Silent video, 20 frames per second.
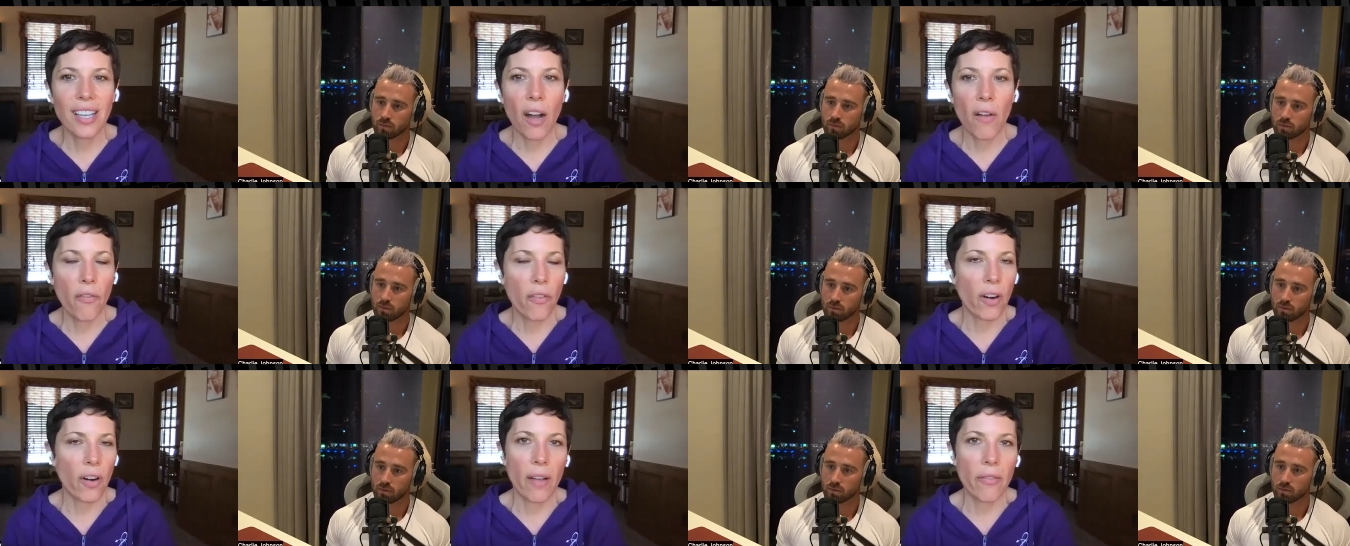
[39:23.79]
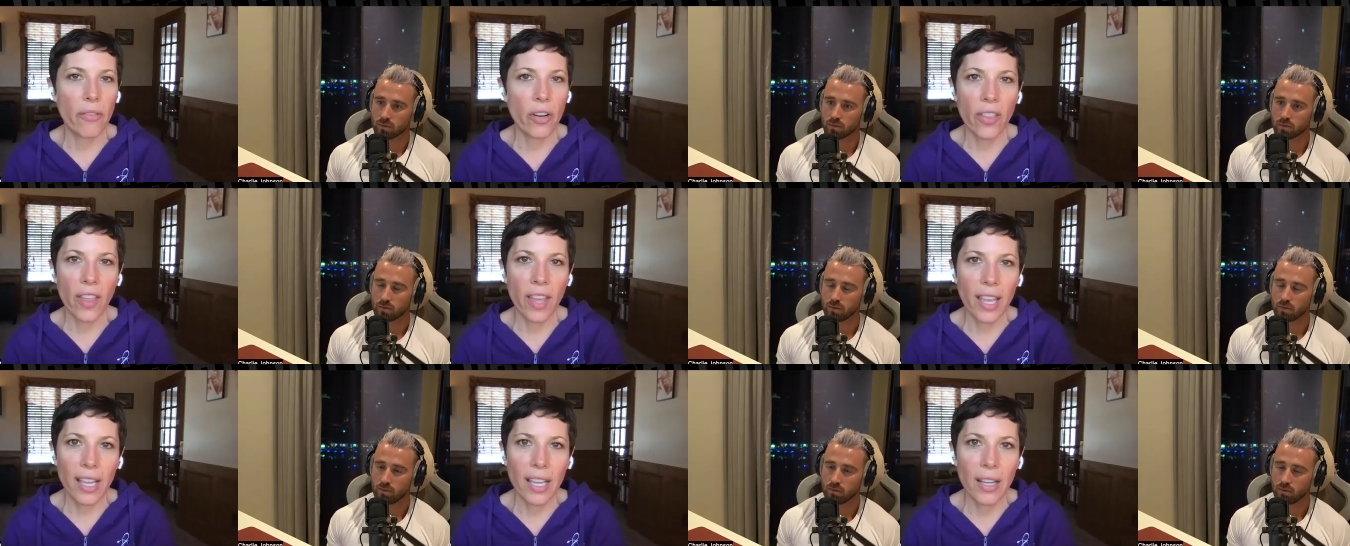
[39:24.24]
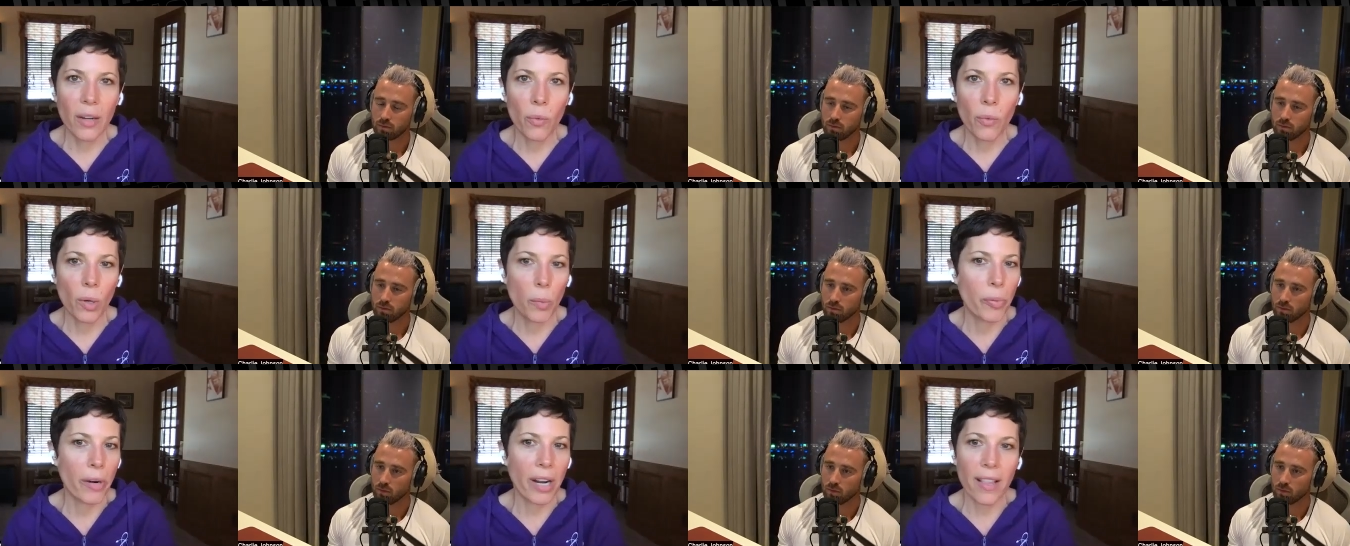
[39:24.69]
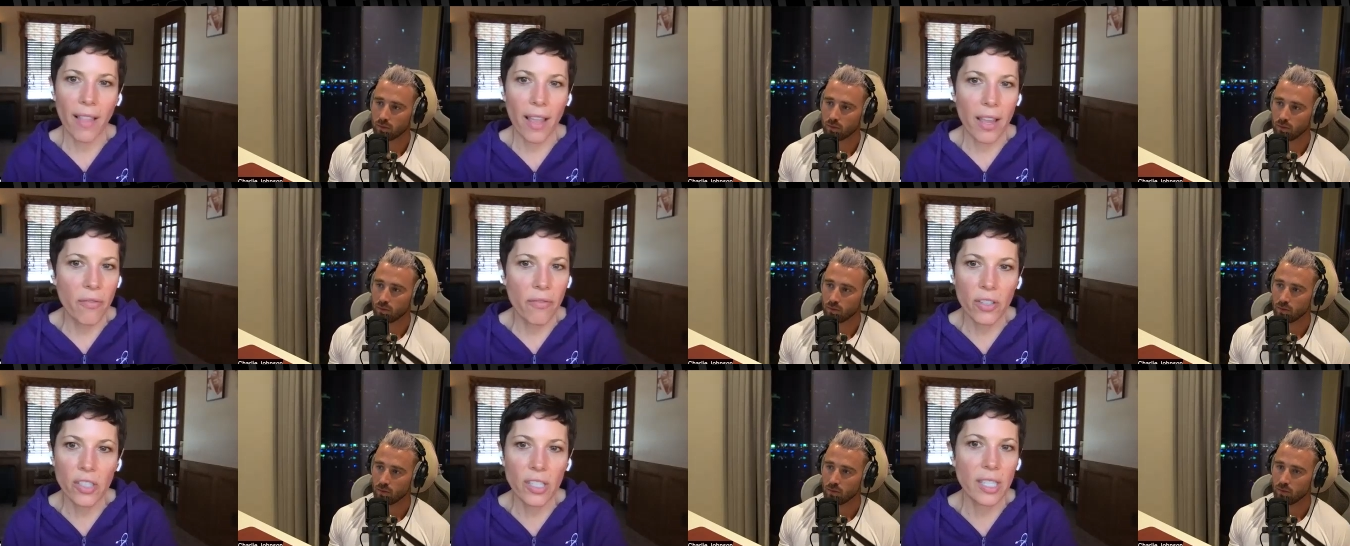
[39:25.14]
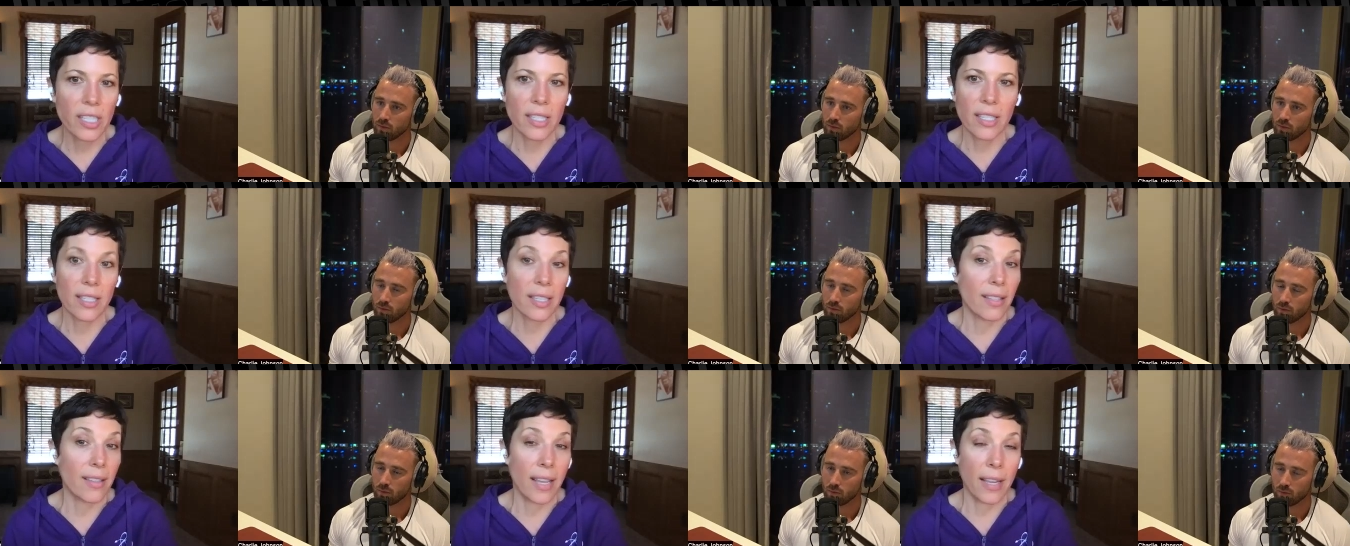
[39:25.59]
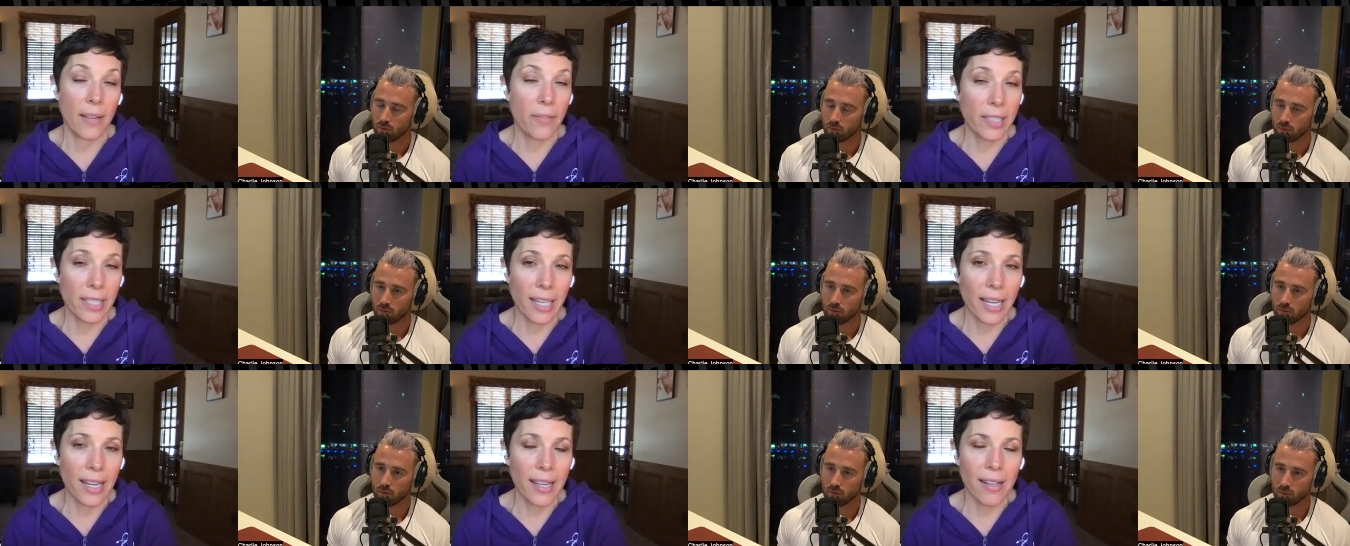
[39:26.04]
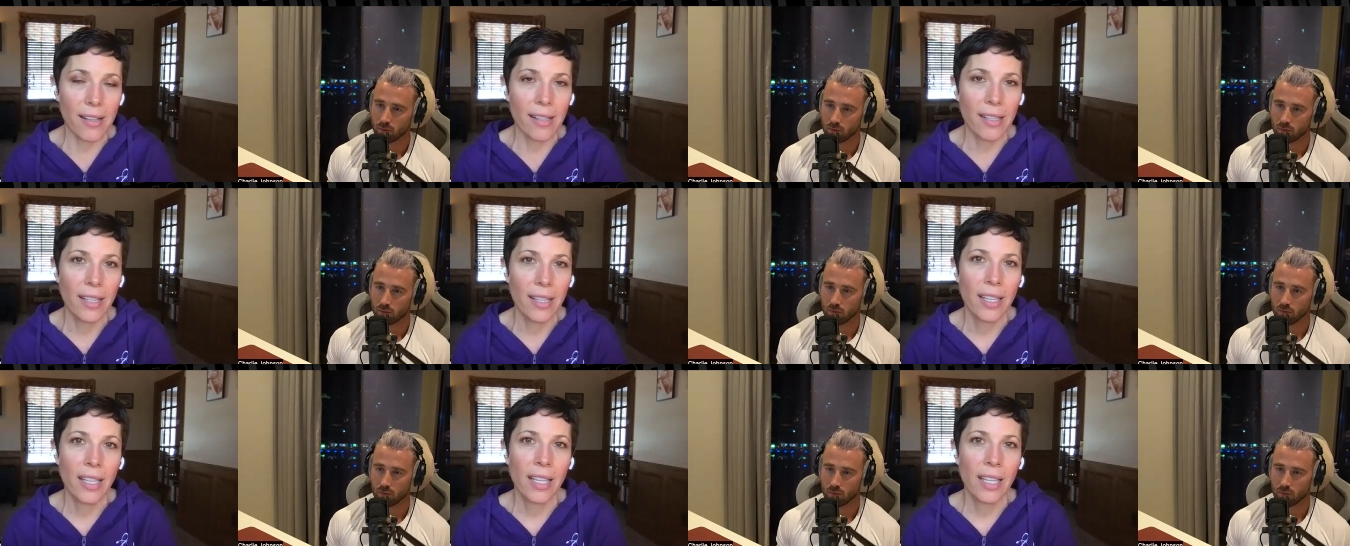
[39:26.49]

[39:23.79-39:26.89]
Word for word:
Speaker 1: a forever thing we're bright lifers this is a lifestyle